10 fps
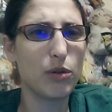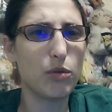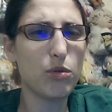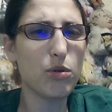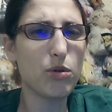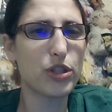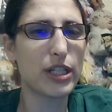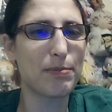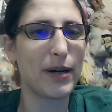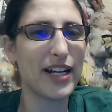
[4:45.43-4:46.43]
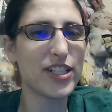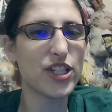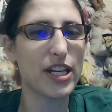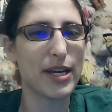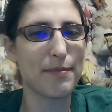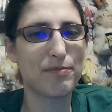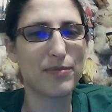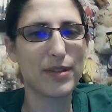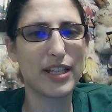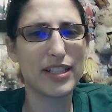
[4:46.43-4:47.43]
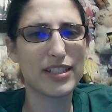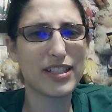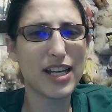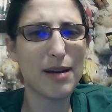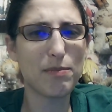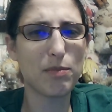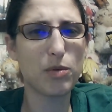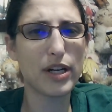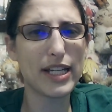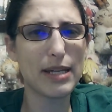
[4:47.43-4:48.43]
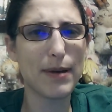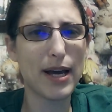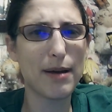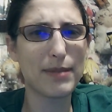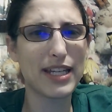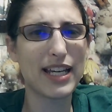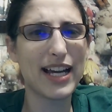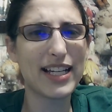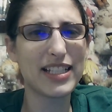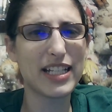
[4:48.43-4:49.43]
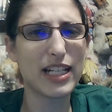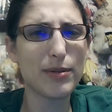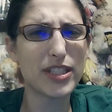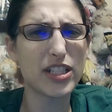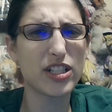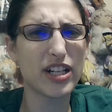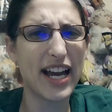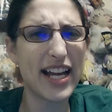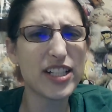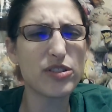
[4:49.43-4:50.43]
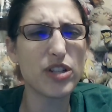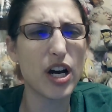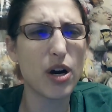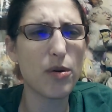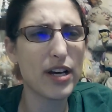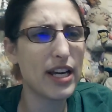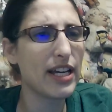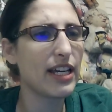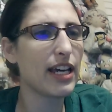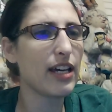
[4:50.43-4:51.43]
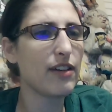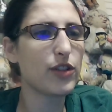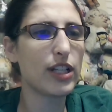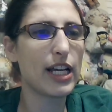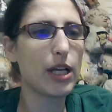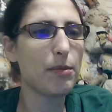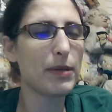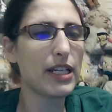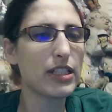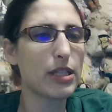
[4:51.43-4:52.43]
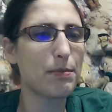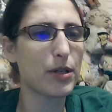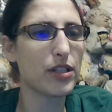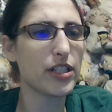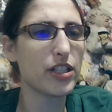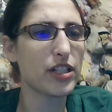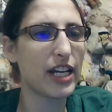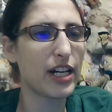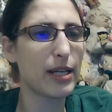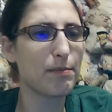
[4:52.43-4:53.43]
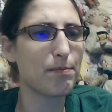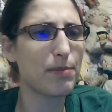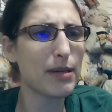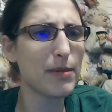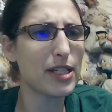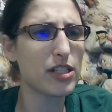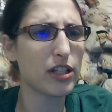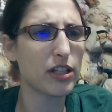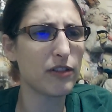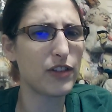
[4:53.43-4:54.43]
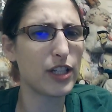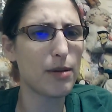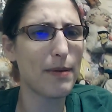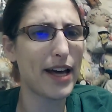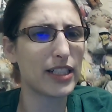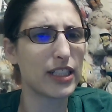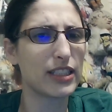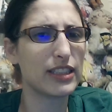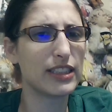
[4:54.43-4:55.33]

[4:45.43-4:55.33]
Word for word: ooh, she punched him. Stop worrying about me. I can hear what's in your head, you know. If it'll help ease the burden you're carrying, beat me until you feel better.